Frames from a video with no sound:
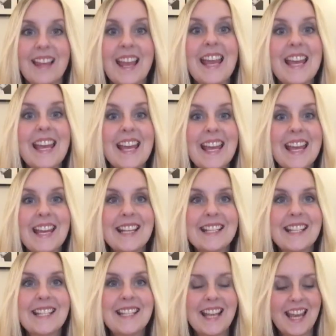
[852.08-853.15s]
It is,
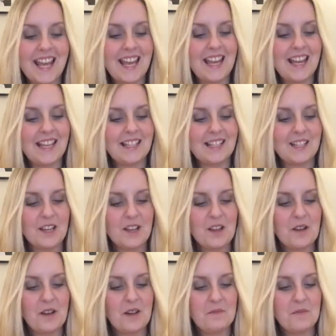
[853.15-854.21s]
it is.
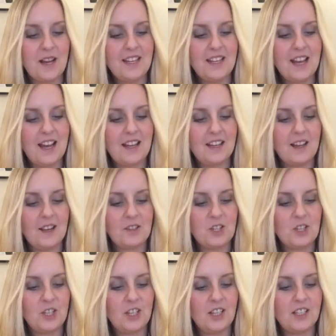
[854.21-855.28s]
And my nan, I
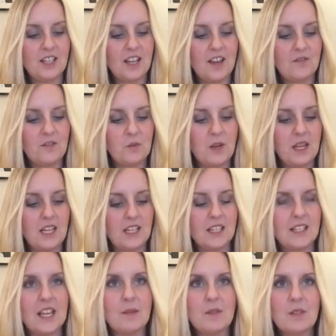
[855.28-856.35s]
should do this every week in the
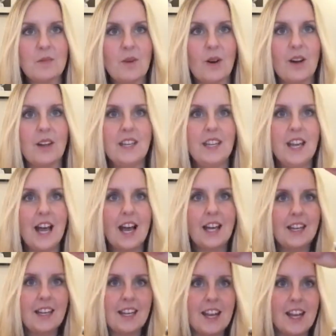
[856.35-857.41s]
same spot, and
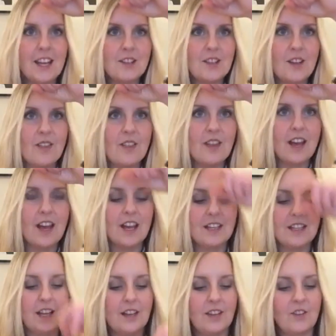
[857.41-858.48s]
nan is there,
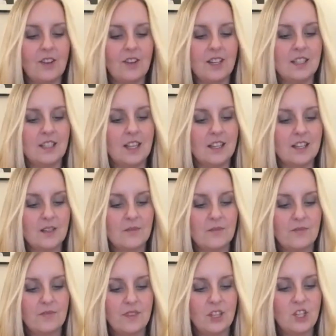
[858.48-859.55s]
nan and grandad.
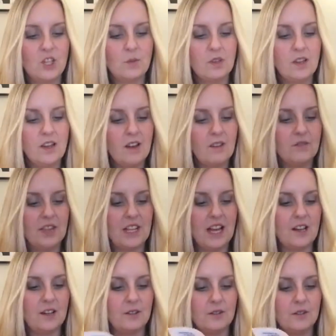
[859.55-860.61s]
She would love the
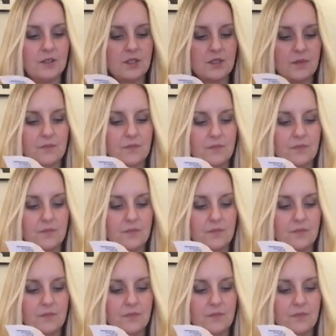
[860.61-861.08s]
owls.